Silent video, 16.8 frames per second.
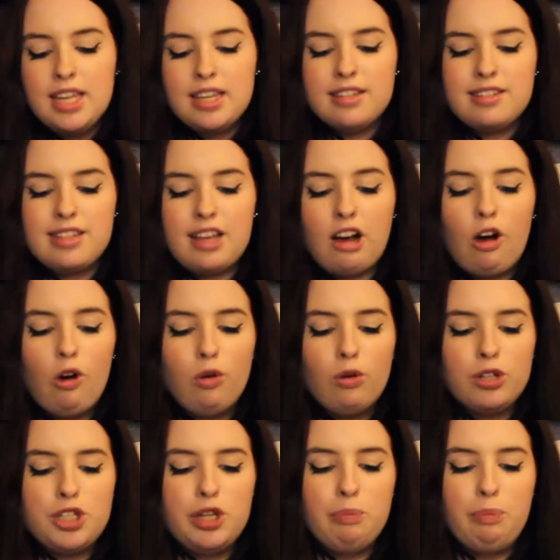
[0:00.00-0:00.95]

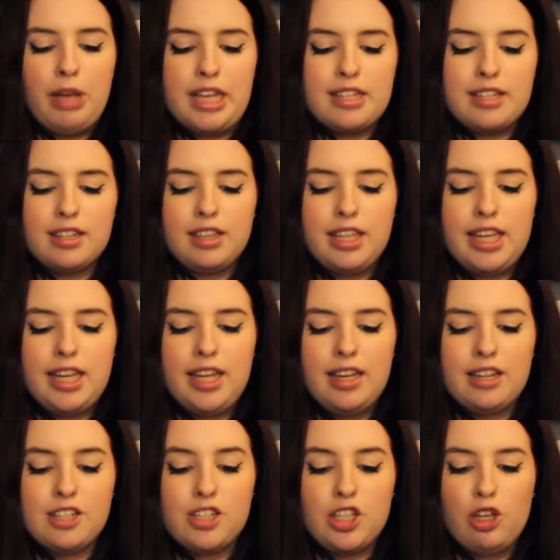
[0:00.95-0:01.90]
So she
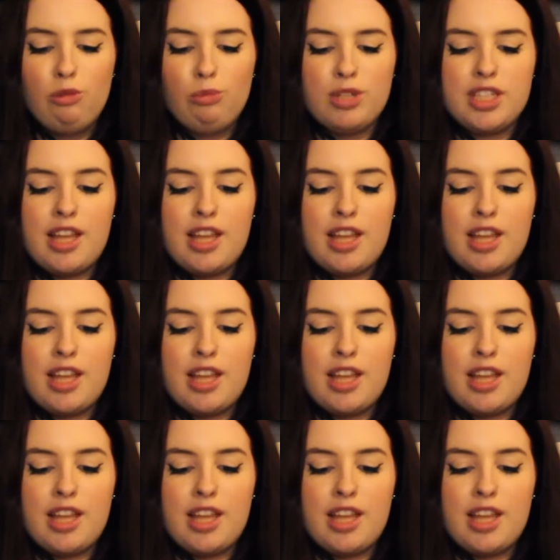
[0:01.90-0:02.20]
basically assumes